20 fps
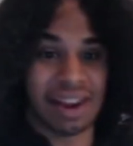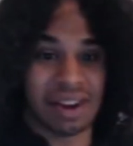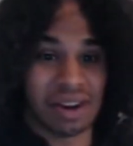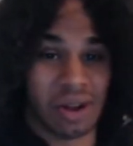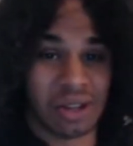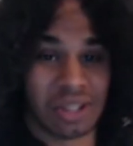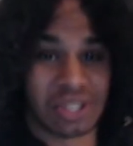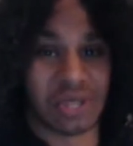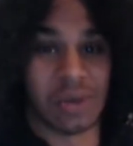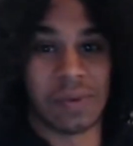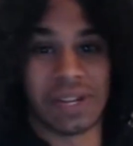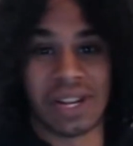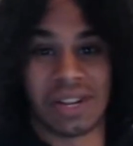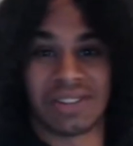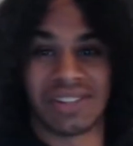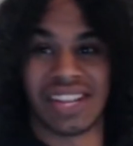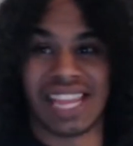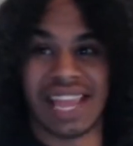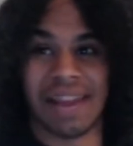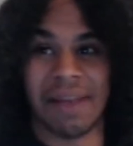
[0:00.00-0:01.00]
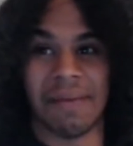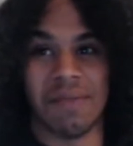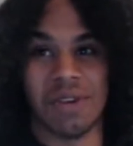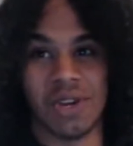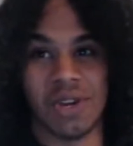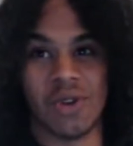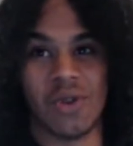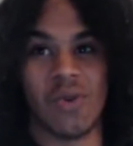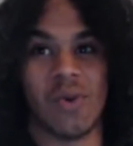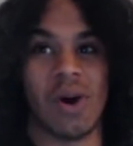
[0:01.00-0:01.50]
also we also get
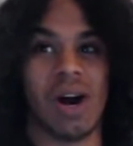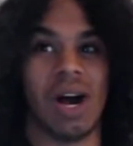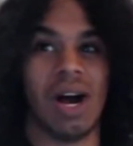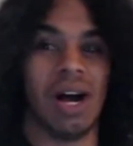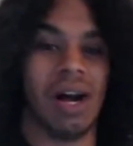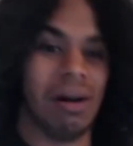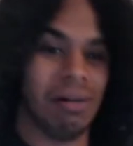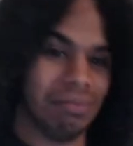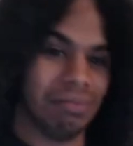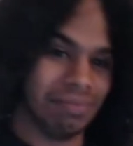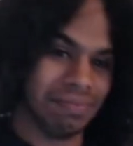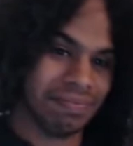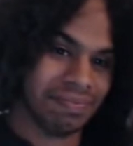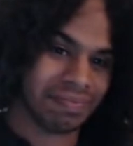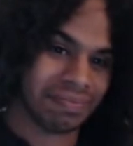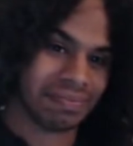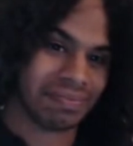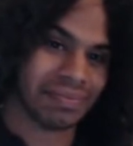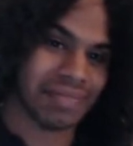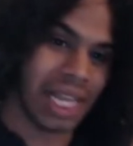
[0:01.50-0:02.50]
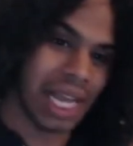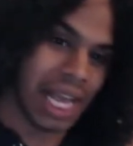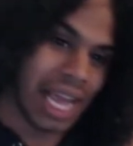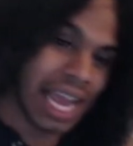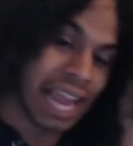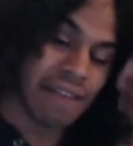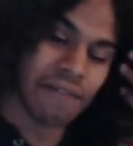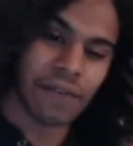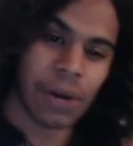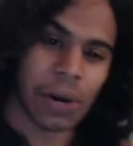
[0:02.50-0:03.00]
new
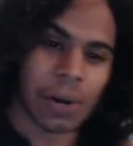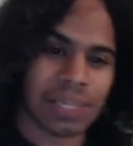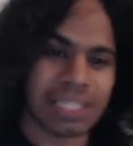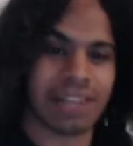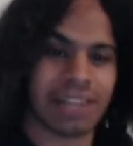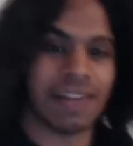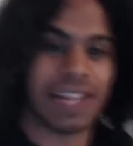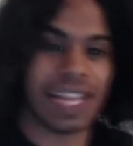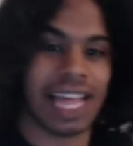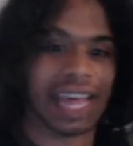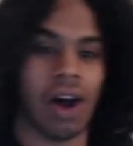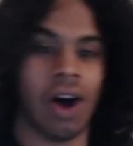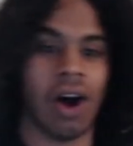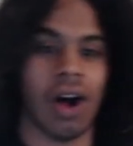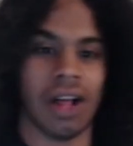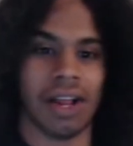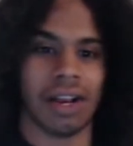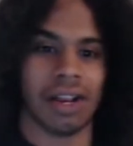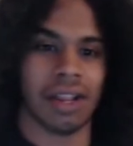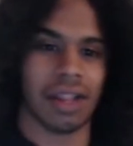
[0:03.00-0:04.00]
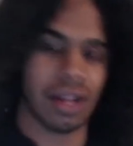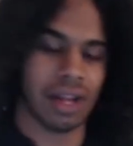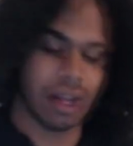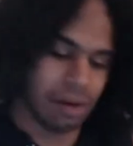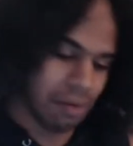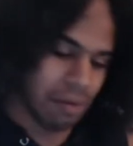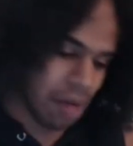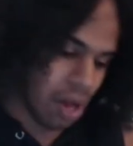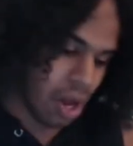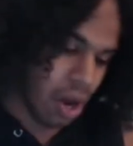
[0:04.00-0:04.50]
info and stuff like that on
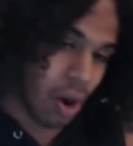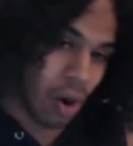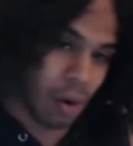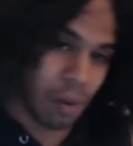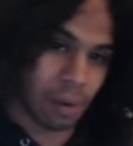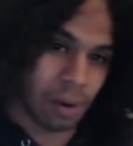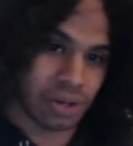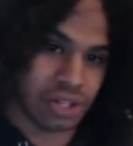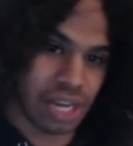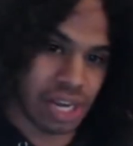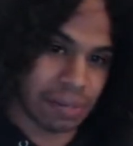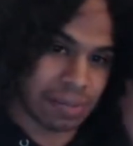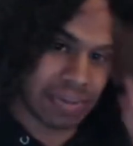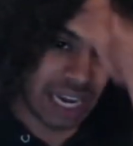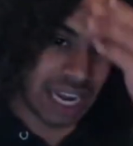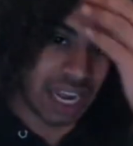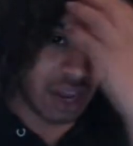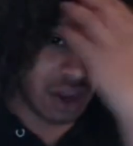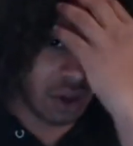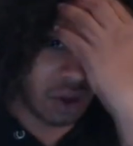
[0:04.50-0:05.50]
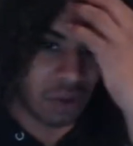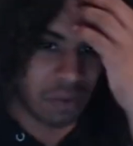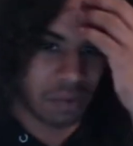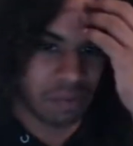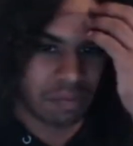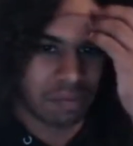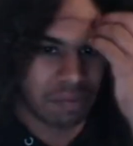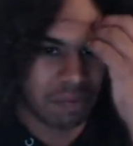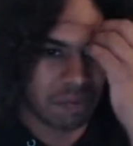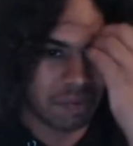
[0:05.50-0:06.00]
the homeworld gems and
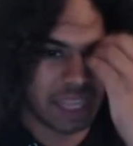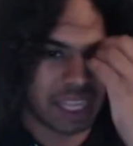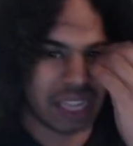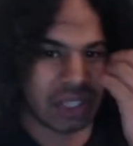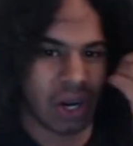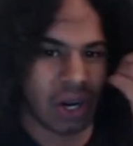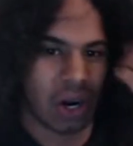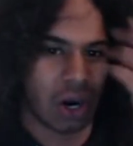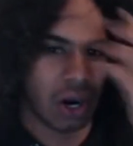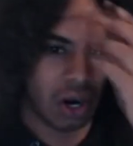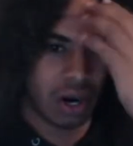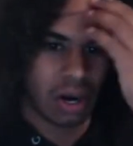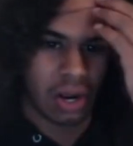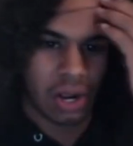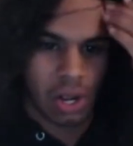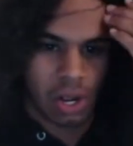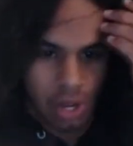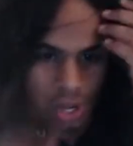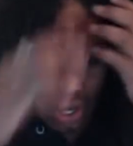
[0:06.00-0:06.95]
how things are,